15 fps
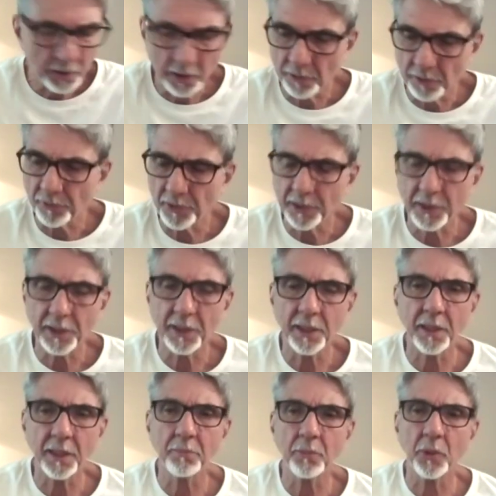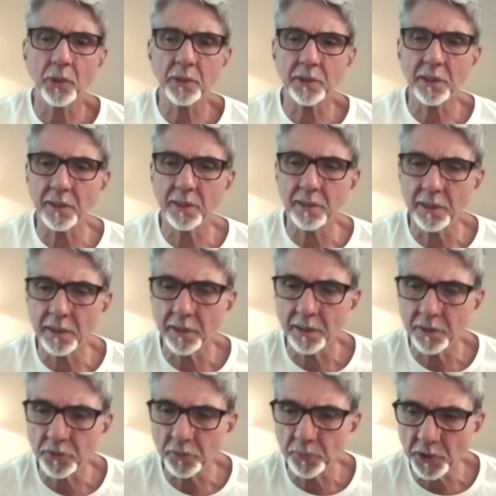of
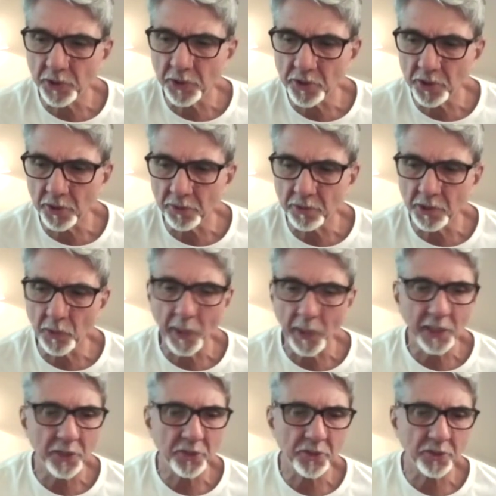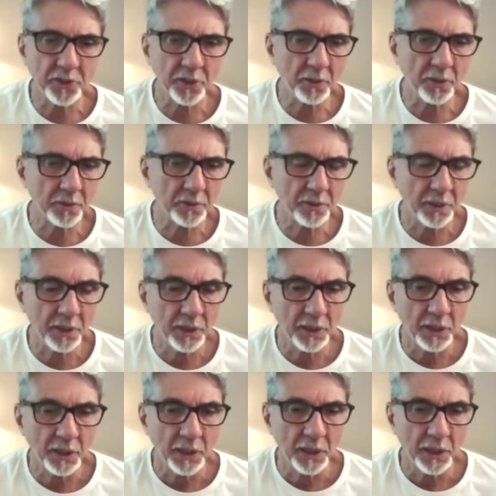modern spiritual New Age circles,
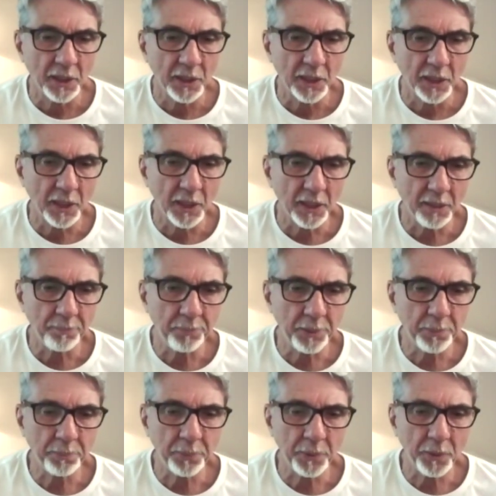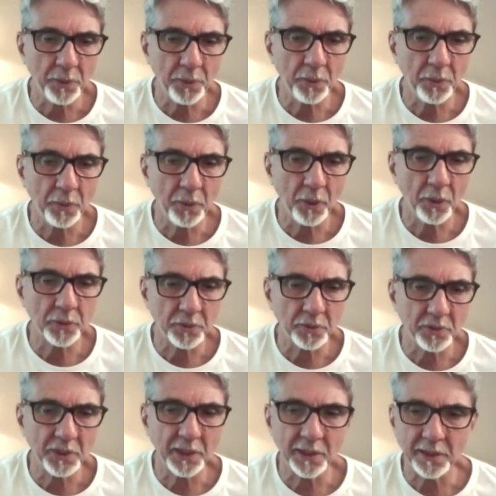people also
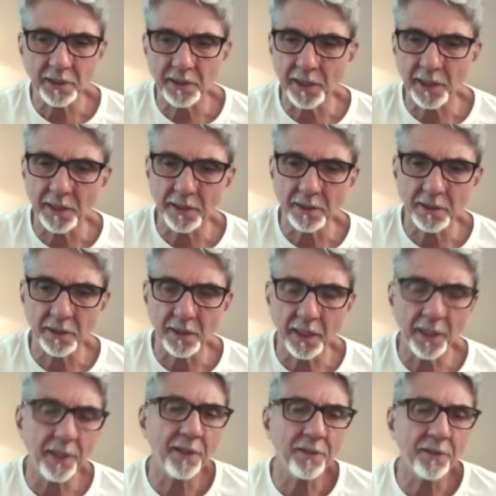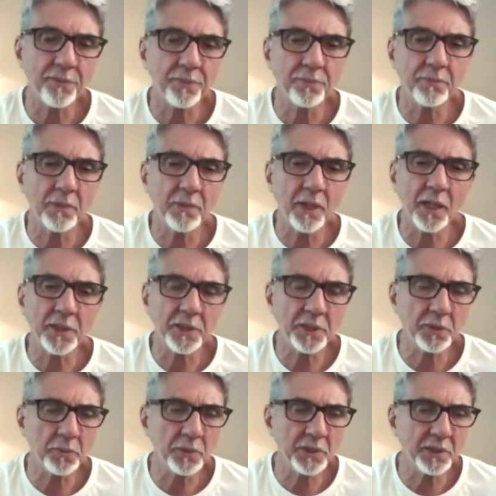think that God
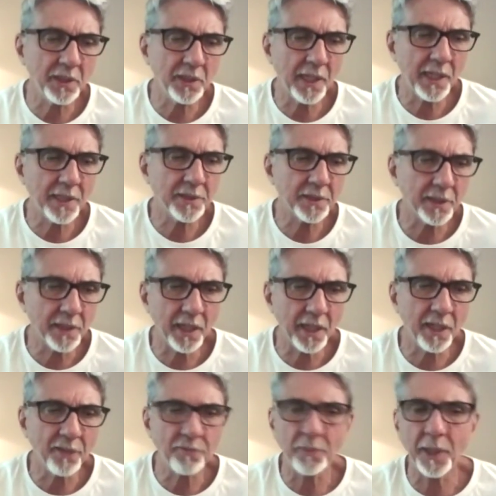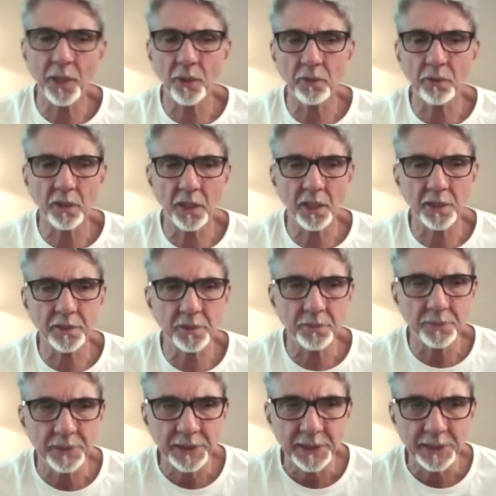is within us and I have my own God.
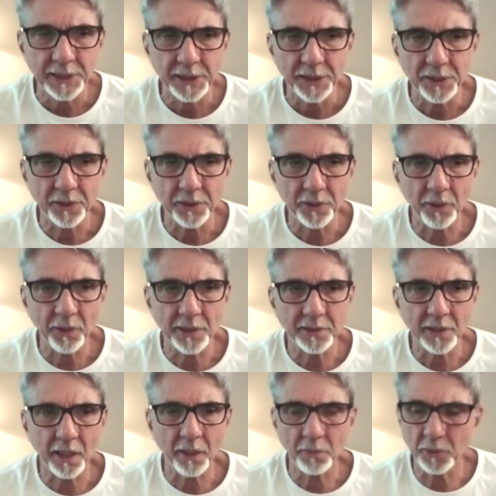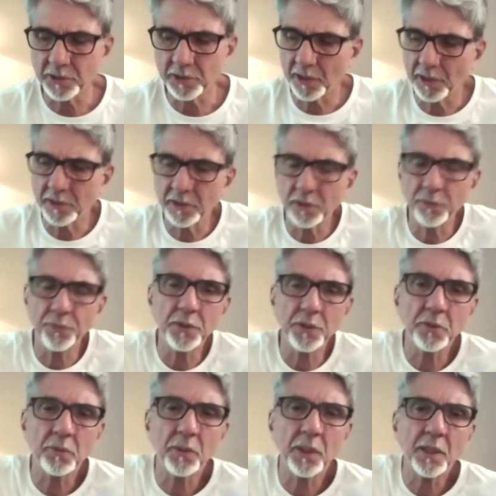It's almost as if
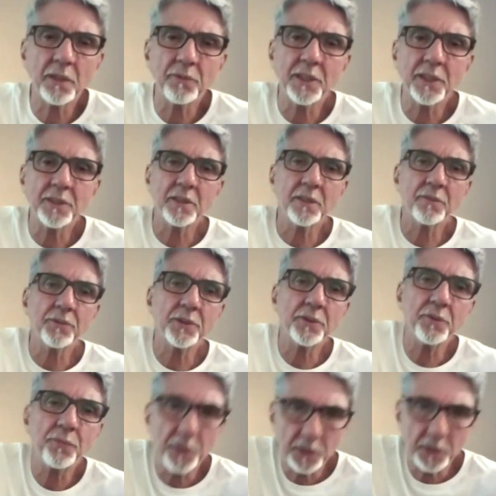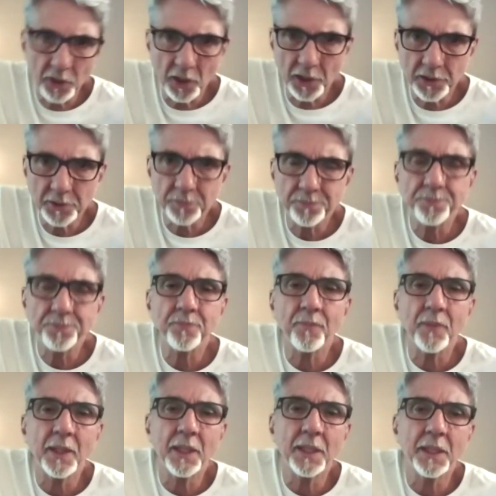each one of us have a different God,
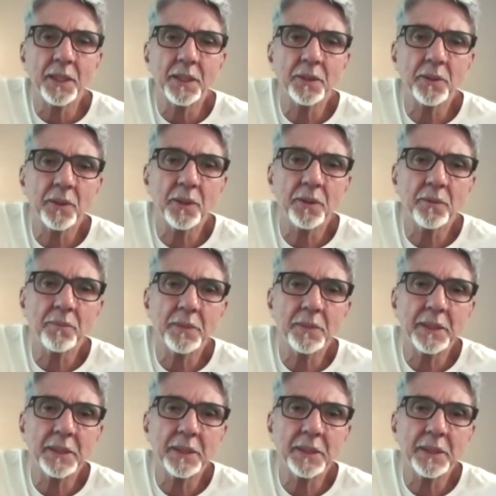and